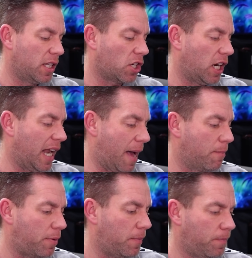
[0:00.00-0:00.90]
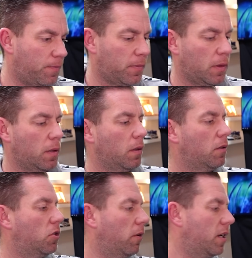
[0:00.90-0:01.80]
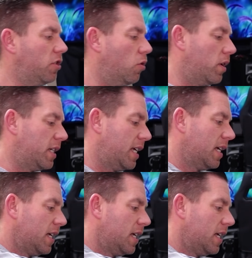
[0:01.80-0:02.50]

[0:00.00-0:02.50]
this clamp, sorry, it's noisy.